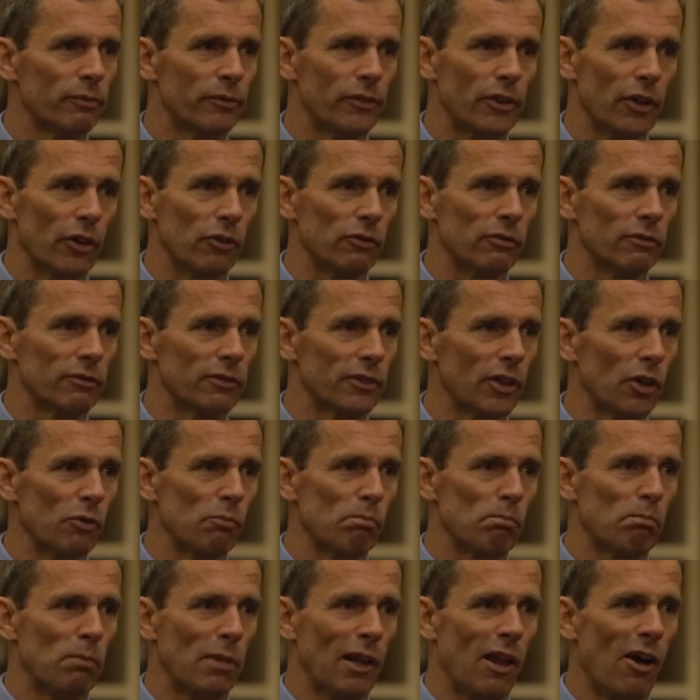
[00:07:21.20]

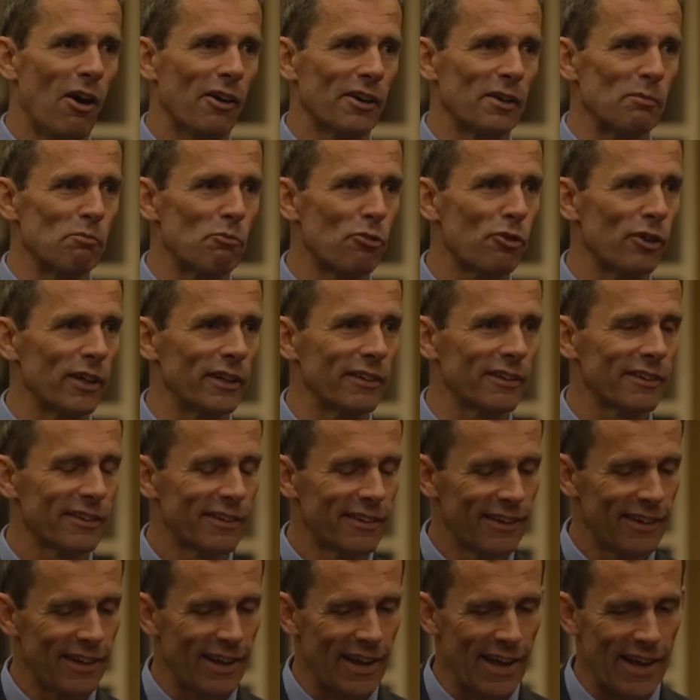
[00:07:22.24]
don't belong in print.
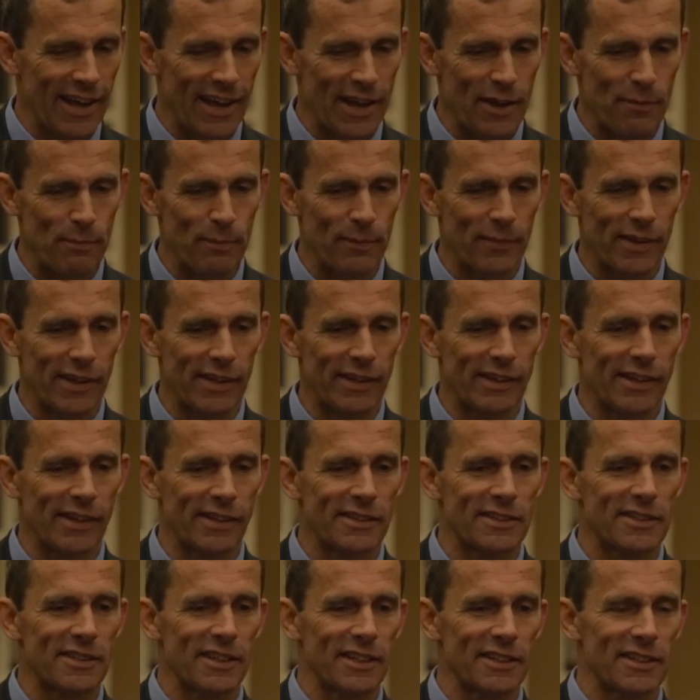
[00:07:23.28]

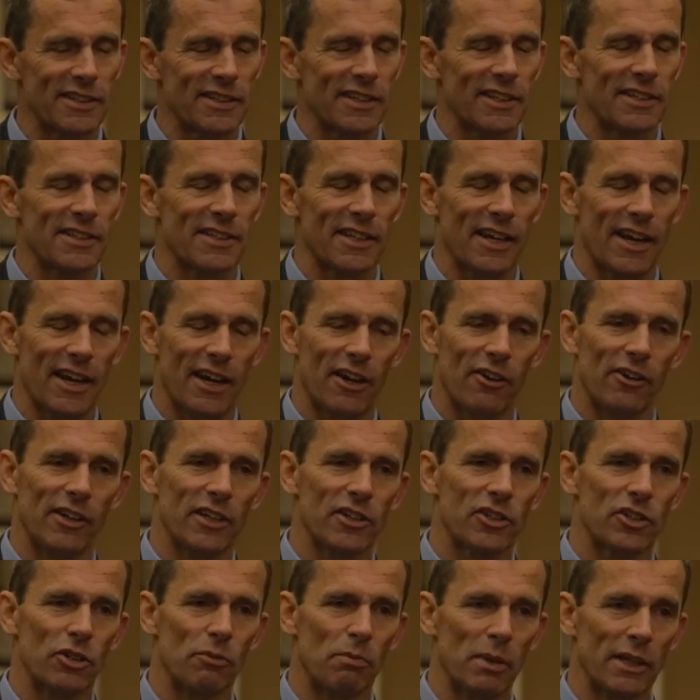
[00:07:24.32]
It's a hairy
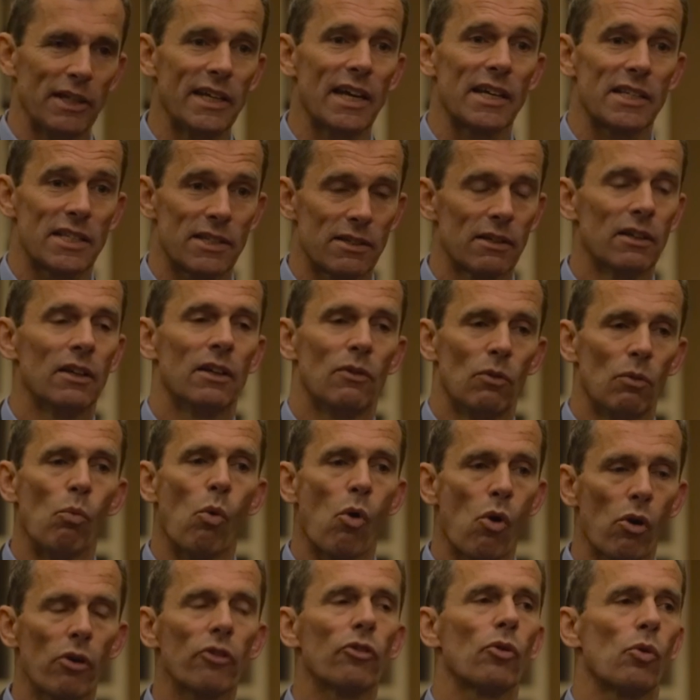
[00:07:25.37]
issue. But yes,
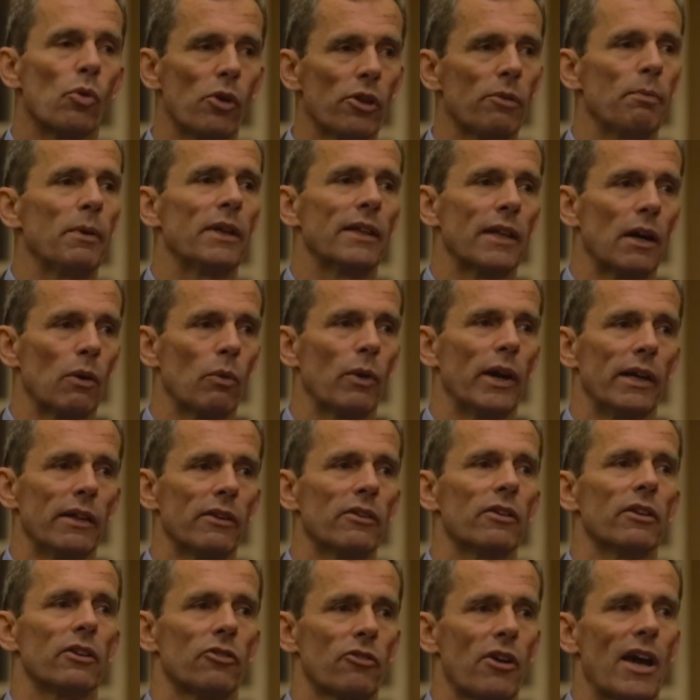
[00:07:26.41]
war has always been that way.
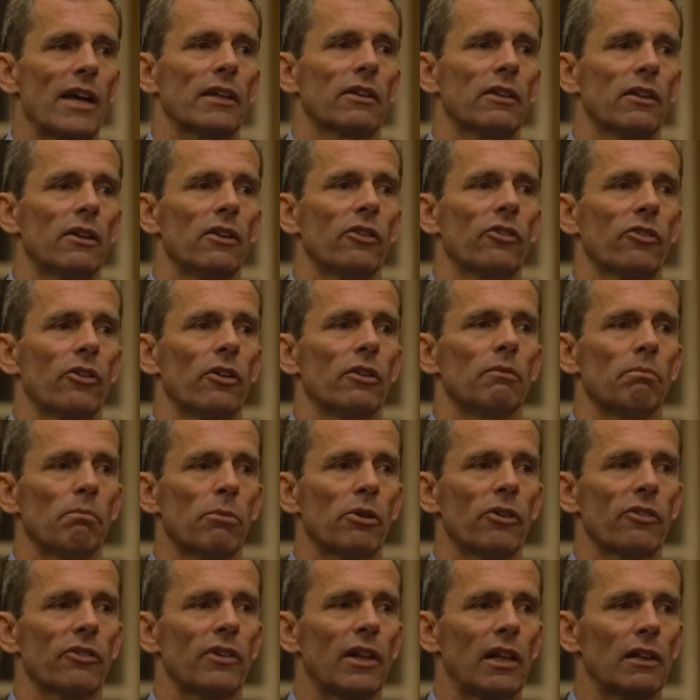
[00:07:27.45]
It's attracted a certain
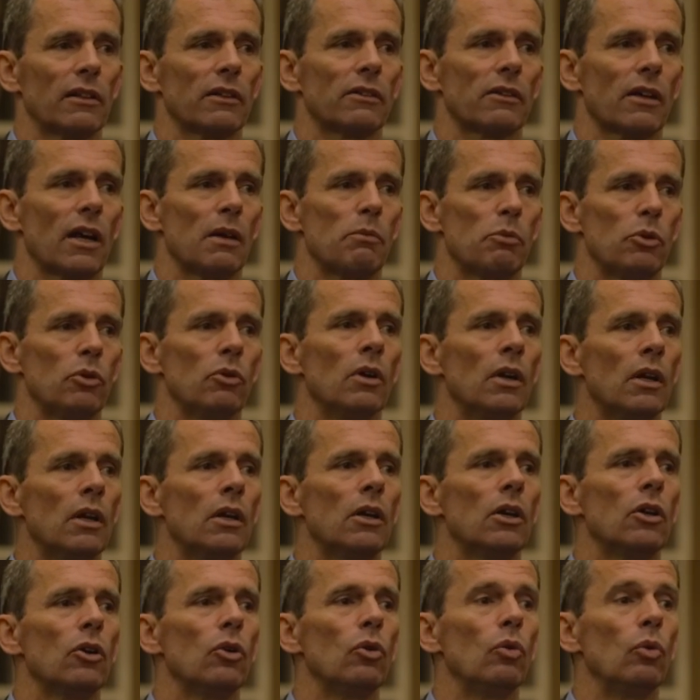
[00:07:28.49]
personality type who
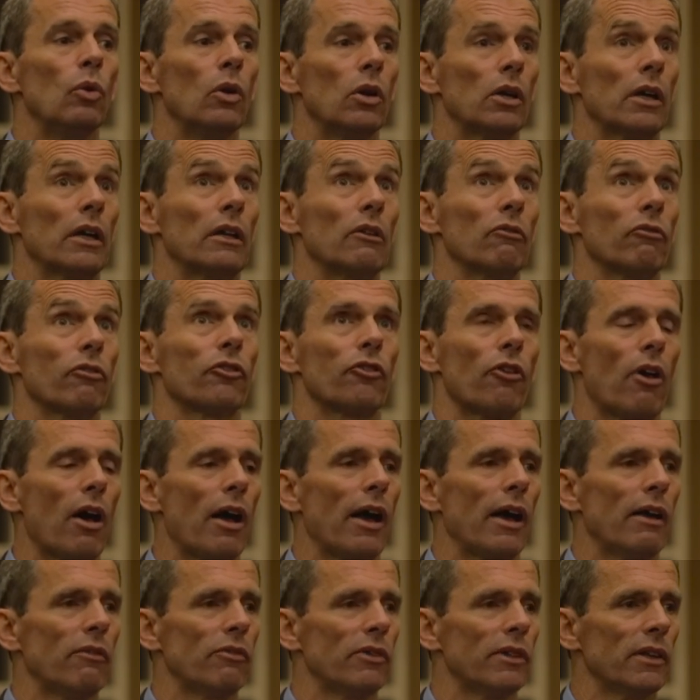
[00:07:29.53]
kind of
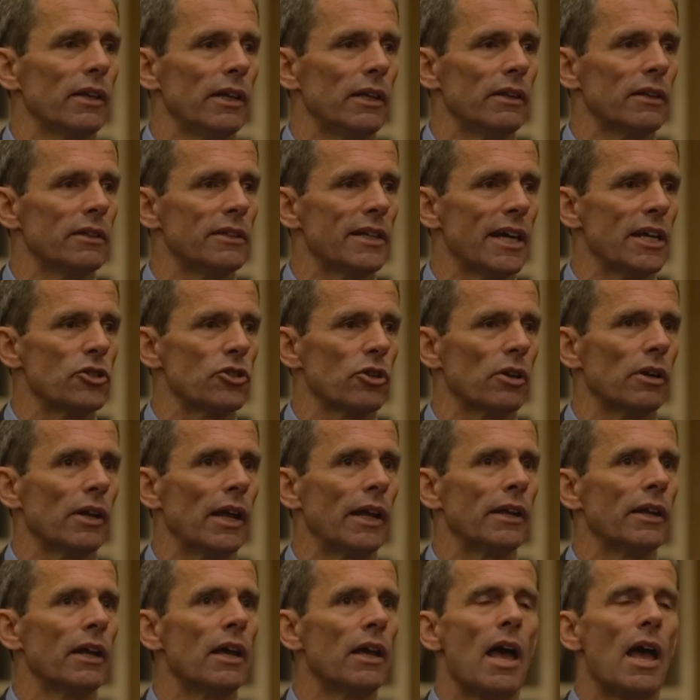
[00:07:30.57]
thrive in the danger.
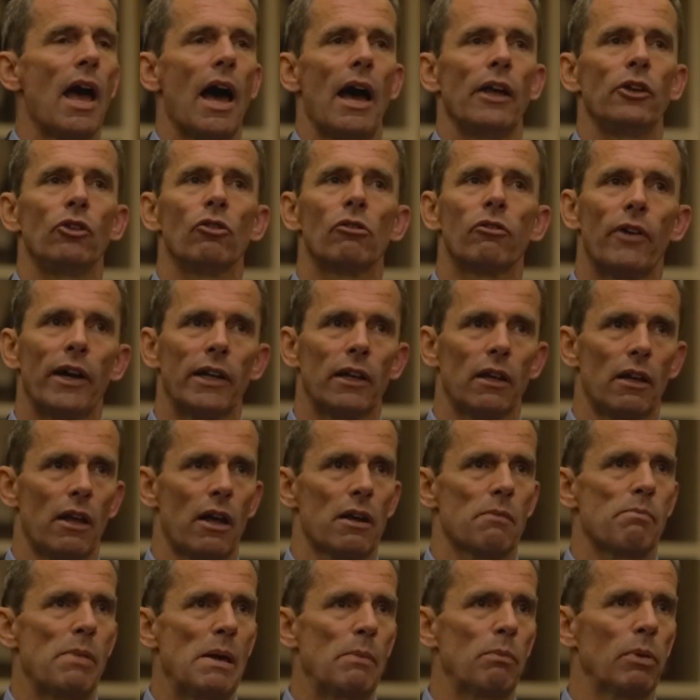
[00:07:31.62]
And you'll find a
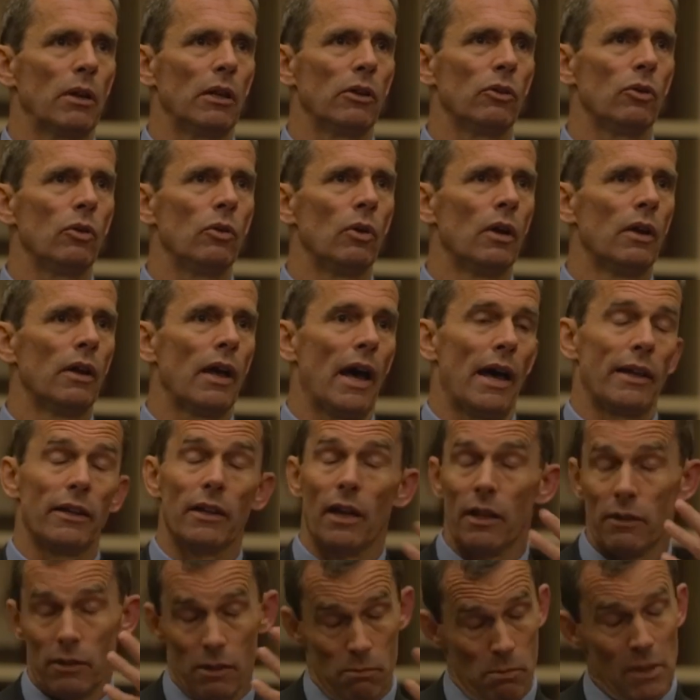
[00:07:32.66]
lot of people who,
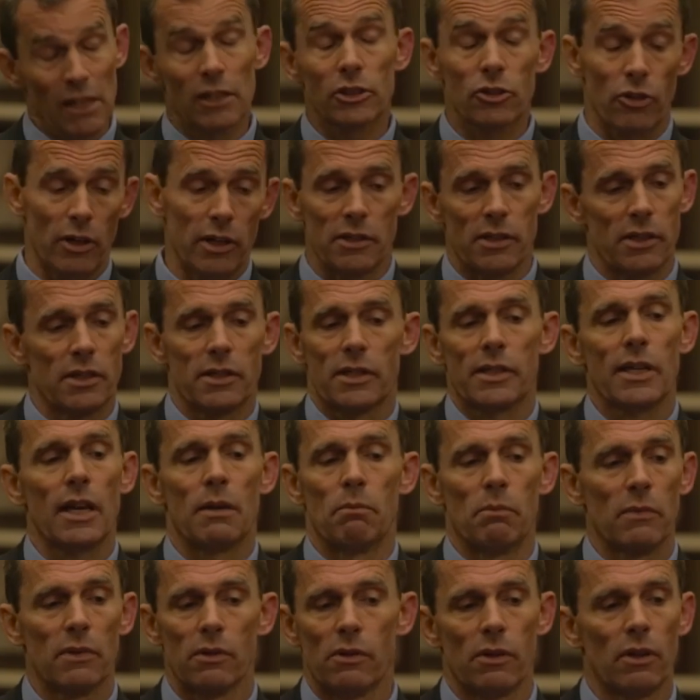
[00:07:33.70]
and the military is the
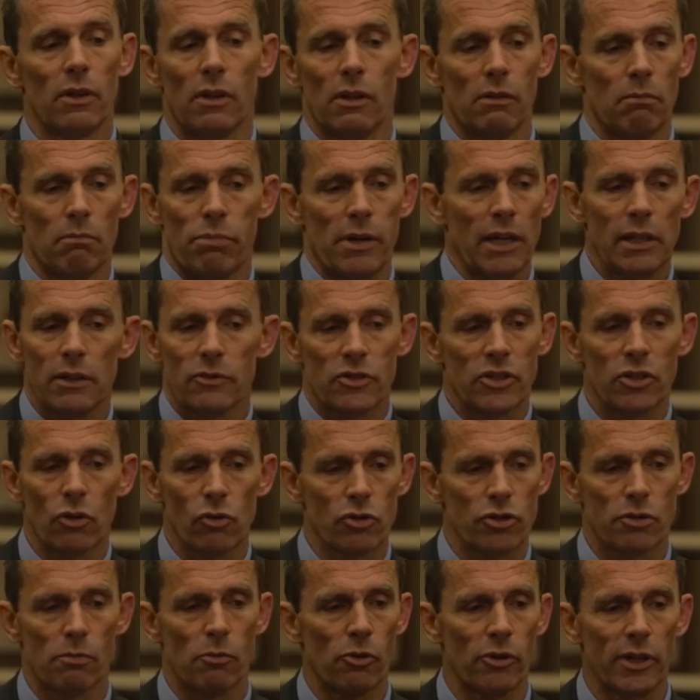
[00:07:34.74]
same. Plenty of
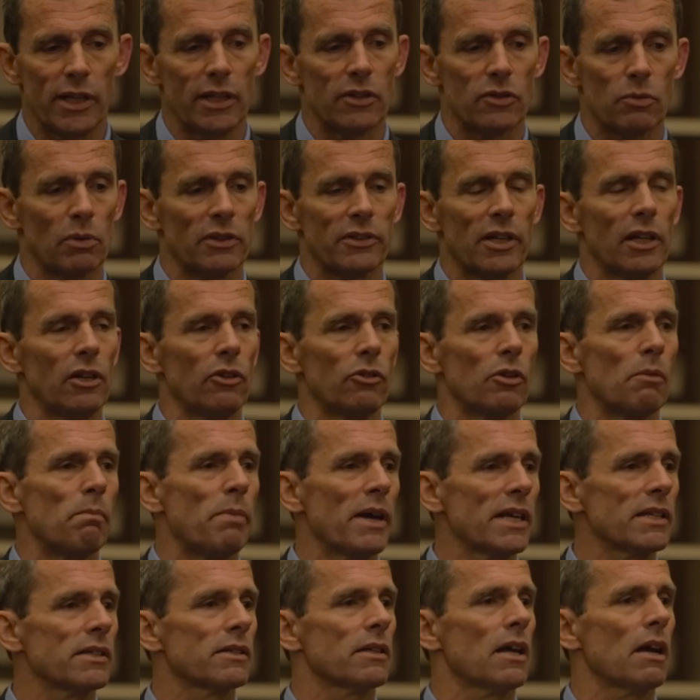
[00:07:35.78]
soldiers and Marines will tell you the
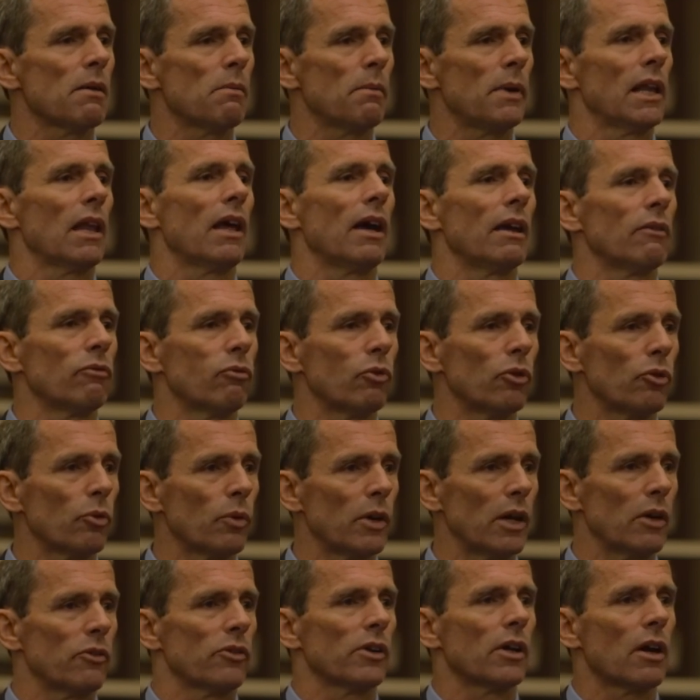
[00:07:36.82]
best time of my life was
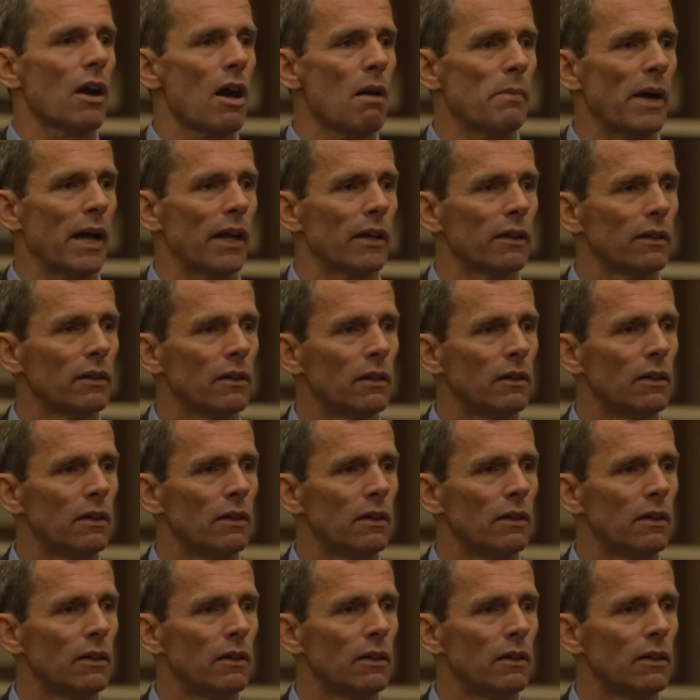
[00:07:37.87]
when I was in combat.